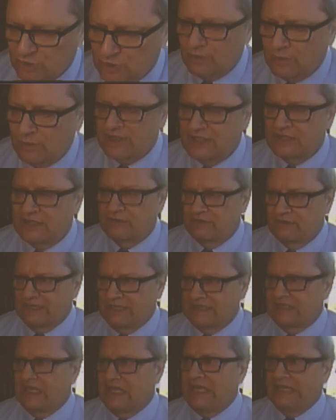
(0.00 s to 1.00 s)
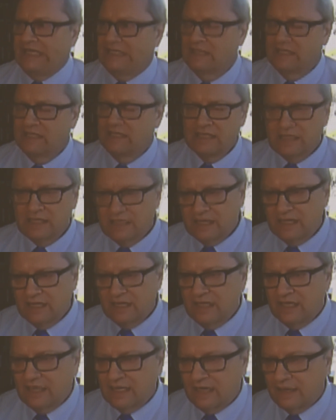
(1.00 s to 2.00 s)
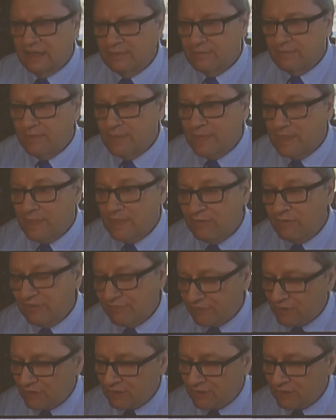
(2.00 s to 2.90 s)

absorbing the red light. We